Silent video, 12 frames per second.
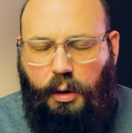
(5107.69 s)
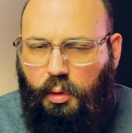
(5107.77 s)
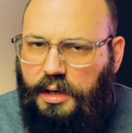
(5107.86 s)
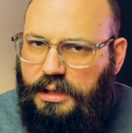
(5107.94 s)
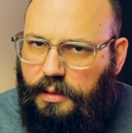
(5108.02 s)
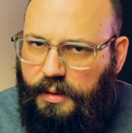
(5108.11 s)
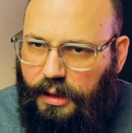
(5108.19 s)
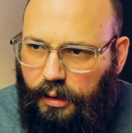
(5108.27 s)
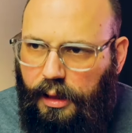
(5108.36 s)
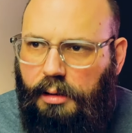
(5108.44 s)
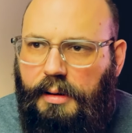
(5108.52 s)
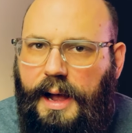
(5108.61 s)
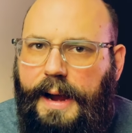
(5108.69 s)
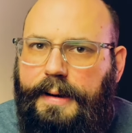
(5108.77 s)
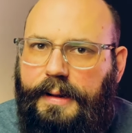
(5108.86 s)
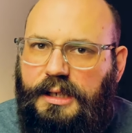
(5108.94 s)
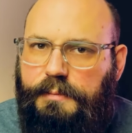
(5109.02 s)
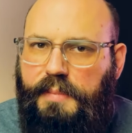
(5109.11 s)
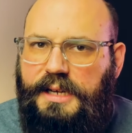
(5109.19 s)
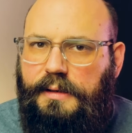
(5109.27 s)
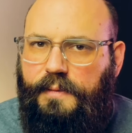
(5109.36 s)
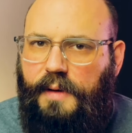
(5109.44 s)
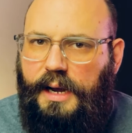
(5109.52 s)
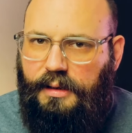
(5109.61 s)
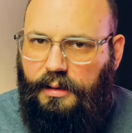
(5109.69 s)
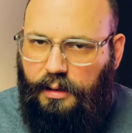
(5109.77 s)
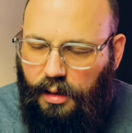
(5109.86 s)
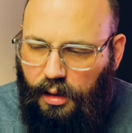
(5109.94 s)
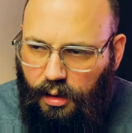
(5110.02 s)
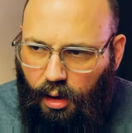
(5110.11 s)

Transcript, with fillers: I want you to be clear-eyed in specifying